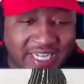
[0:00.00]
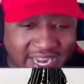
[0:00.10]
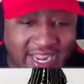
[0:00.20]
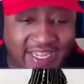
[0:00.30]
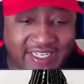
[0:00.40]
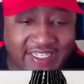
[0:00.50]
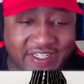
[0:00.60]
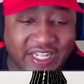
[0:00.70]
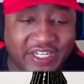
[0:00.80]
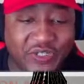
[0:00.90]
chance
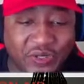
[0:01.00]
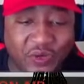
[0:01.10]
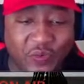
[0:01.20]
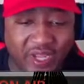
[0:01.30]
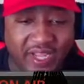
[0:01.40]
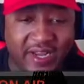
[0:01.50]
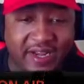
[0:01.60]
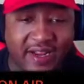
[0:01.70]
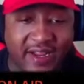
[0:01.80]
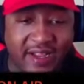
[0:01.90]
that you could
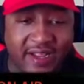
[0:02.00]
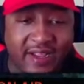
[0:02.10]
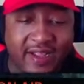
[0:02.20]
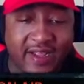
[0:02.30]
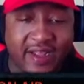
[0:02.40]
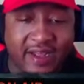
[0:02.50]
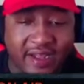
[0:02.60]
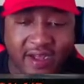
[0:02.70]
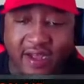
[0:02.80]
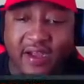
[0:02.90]
win
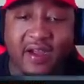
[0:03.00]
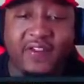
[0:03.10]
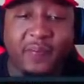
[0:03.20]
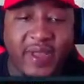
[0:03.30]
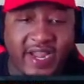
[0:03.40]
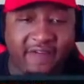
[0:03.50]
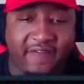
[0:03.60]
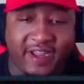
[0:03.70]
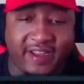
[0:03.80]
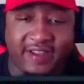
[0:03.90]
the petty
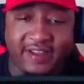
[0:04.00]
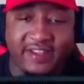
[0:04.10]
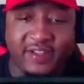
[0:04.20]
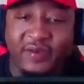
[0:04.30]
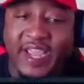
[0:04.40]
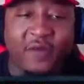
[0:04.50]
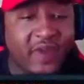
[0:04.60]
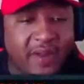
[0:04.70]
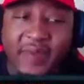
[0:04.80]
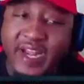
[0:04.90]
fight. You can't
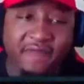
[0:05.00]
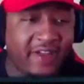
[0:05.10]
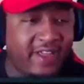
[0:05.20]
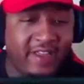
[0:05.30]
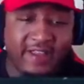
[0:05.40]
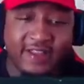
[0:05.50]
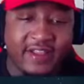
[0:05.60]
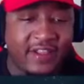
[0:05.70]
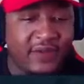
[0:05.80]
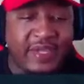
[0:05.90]
win a petty fight.
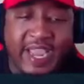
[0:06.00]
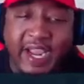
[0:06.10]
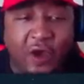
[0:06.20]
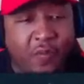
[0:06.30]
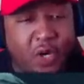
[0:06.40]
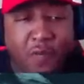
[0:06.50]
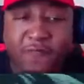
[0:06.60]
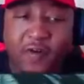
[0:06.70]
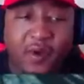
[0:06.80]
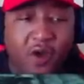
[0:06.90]
You can't go blow
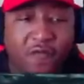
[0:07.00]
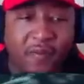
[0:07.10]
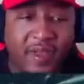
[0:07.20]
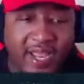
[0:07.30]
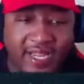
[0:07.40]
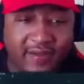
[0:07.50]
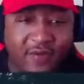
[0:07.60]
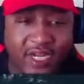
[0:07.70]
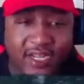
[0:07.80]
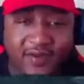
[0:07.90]
for blow for petty
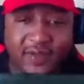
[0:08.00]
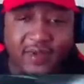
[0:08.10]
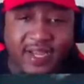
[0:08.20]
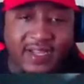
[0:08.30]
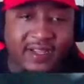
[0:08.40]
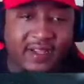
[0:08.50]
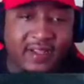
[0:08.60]
when it comes to petty.